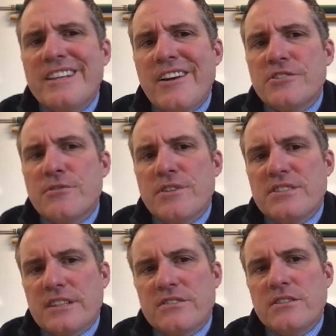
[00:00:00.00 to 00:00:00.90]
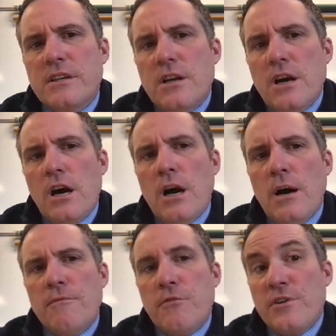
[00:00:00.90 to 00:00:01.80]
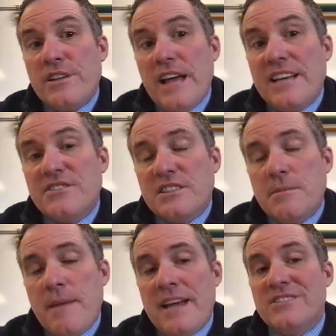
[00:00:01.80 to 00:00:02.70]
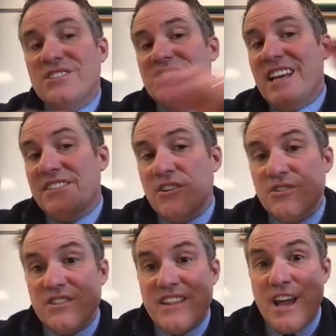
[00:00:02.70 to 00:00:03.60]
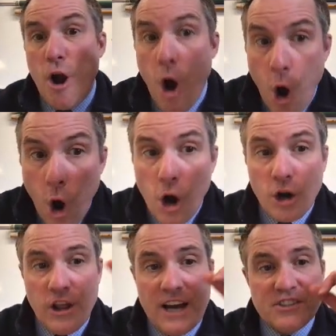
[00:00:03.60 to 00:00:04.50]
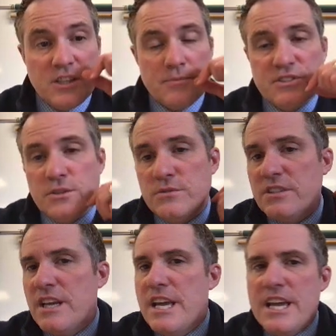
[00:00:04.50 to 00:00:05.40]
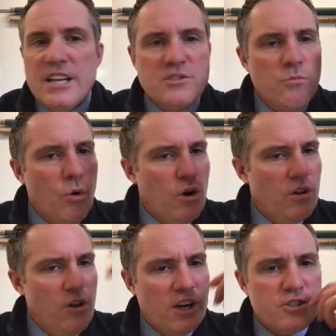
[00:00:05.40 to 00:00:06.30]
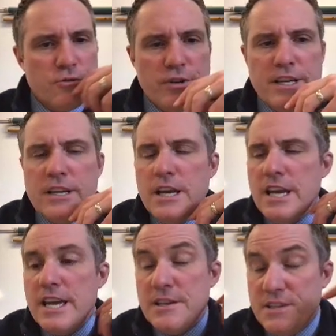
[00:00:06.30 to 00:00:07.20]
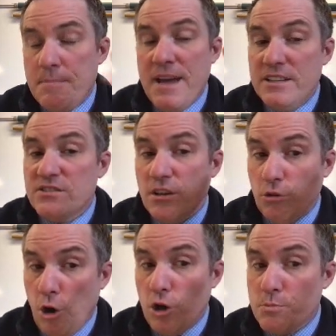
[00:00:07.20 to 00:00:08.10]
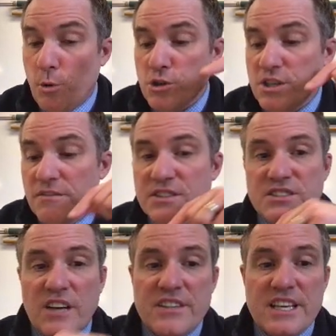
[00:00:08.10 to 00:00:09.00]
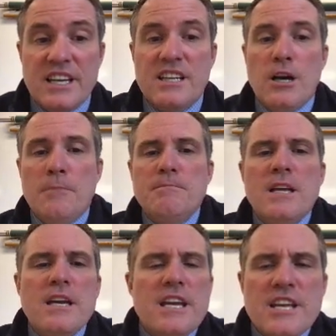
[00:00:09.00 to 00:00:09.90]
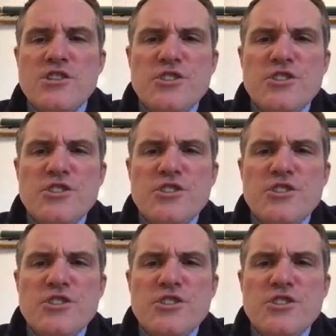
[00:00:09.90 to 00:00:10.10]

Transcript: characteristics for elastic demands is that there are a lot of substitutes. It's more a luxury. It depends. A large portion of it's on the income, and you